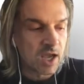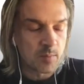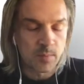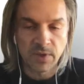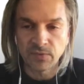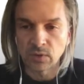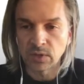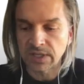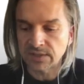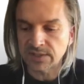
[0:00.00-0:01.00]
If you're
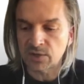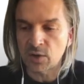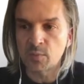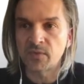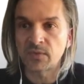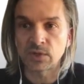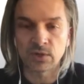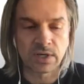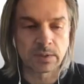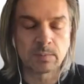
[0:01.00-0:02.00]
looking at this at home, hopefully
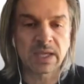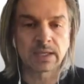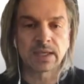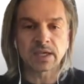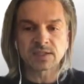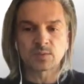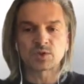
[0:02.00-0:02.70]
you're going to make a guess